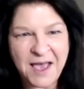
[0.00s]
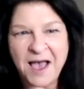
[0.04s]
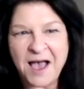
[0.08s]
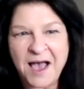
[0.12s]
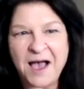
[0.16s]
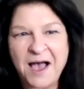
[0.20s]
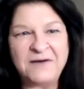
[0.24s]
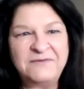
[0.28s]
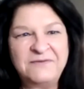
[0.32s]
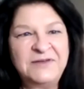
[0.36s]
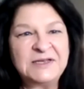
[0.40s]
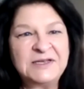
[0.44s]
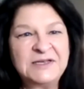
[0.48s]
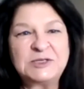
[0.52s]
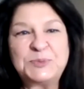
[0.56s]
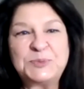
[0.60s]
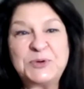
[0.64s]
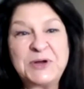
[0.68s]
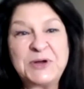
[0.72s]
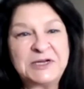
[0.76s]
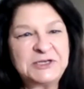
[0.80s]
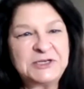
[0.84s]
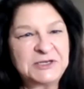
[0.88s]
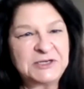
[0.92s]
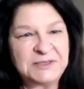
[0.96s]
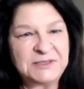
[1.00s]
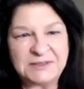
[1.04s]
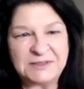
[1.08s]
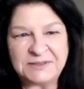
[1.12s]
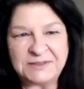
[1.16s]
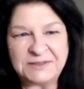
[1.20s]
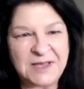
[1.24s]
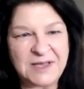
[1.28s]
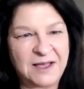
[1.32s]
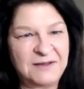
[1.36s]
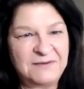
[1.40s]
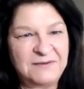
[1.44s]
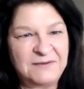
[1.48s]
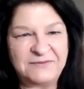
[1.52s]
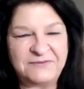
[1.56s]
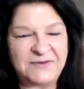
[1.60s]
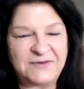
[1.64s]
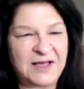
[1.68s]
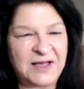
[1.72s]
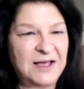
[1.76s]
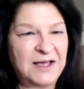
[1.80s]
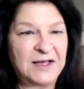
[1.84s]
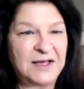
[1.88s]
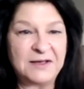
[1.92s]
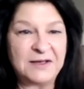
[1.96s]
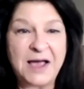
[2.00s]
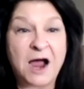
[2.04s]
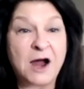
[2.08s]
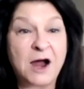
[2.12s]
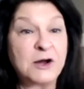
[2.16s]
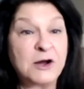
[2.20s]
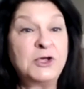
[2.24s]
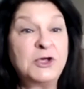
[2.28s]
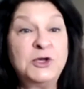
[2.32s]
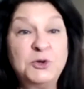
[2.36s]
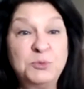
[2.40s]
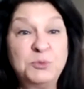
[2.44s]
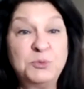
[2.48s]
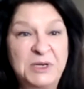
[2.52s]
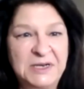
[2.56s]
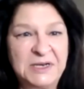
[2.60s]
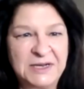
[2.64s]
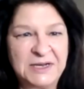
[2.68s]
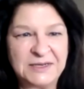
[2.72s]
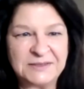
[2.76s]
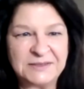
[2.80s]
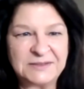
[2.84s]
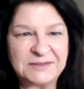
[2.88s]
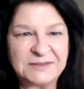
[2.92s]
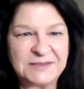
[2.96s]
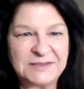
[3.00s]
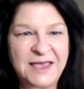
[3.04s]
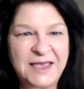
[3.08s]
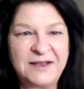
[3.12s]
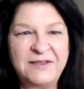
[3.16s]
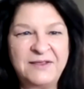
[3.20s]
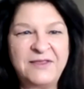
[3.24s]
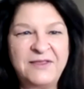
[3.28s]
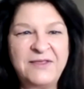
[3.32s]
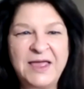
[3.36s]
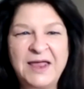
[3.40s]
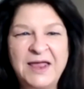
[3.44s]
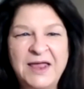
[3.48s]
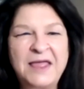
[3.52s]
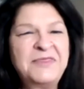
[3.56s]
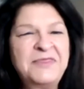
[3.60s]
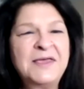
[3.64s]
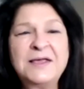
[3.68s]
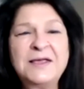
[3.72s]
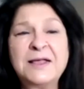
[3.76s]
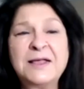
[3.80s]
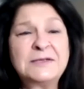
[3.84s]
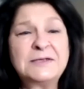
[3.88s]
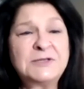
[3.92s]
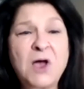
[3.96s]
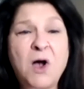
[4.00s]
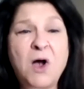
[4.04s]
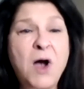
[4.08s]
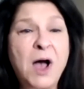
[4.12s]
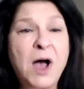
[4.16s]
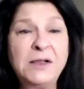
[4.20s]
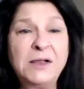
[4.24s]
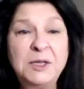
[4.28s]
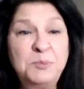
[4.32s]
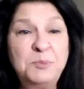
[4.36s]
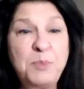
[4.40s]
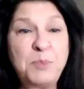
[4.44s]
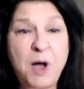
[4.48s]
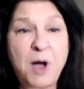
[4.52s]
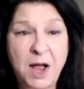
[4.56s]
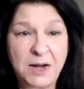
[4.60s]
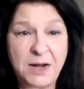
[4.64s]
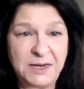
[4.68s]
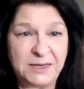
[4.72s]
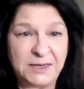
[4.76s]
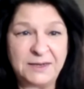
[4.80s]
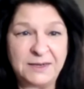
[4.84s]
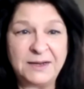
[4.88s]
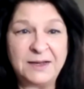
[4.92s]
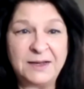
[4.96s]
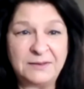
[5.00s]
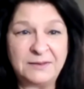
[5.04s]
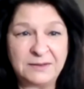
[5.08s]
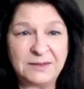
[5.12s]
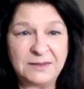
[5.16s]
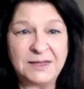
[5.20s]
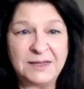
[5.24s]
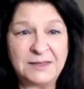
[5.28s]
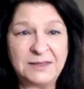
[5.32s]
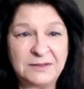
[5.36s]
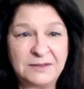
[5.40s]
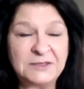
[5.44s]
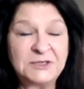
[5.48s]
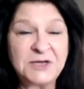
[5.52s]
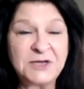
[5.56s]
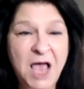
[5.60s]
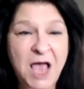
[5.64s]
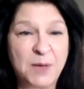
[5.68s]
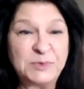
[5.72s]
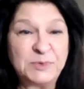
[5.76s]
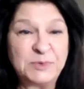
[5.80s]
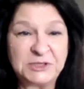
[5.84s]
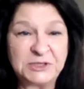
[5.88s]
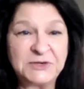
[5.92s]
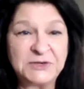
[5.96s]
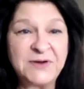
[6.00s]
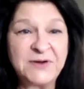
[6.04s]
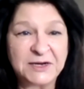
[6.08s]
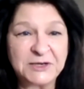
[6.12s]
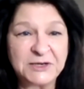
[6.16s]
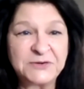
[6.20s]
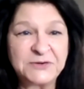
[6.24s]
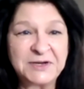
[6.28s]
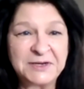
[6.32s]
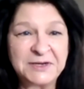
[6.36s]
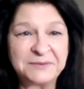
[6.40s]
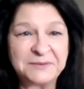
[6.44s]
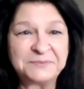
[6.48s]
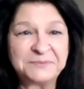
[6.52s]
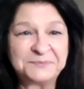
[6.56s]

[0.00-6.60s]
of expressions of our humanness. And I think that's all embodied in the Shamans Directory.